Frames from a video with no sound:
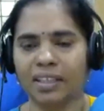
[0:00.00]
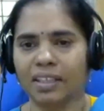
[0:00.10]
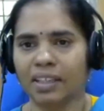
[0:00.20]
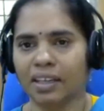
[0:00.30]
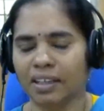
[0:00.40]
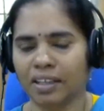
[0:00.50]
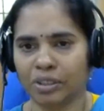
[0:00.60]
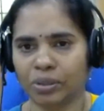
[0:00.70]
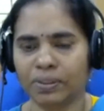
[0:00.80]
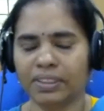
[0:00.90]
a
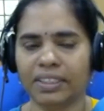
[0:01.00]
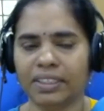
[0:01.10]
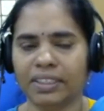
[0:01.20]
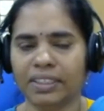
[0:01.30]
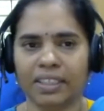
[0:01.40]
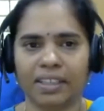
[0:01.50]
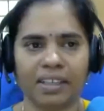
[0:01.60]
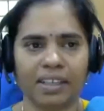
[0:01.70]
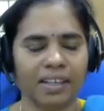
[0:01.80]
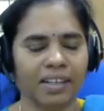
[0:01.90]
geosynthetic layer
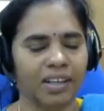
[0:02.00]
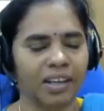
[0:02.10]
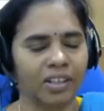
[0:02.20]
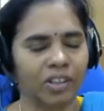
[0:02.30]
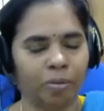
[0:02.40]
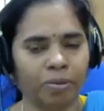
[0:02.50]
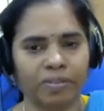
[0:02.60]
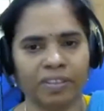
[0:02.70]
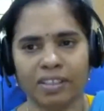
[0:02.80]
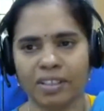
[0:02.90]
on top of
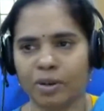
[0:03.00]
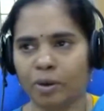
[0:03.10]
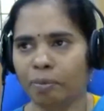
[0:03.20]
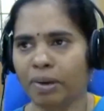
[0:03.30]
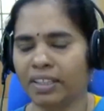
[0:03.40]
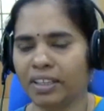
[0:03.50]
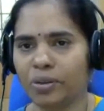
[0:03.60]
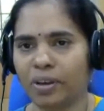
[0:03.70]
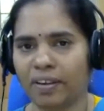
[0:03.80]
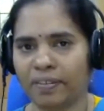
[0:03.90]
the slope and then you
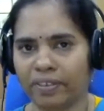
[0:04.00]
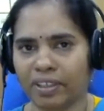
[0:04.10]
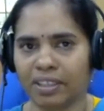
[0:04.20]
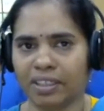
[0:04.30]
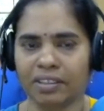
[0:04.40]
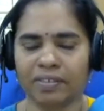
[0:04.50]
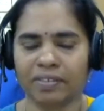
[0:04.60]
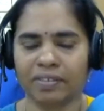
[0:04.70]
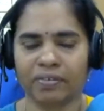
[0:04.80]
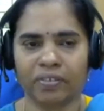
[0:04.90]
have uh,
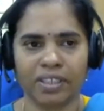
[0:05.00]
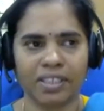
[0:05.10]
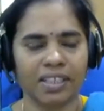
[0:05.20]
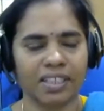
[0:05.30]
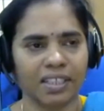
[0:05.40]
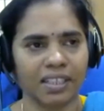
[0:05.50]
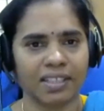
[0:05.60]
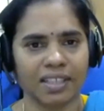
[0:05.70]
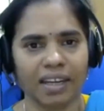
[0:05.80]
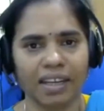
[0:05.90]
vegetation inside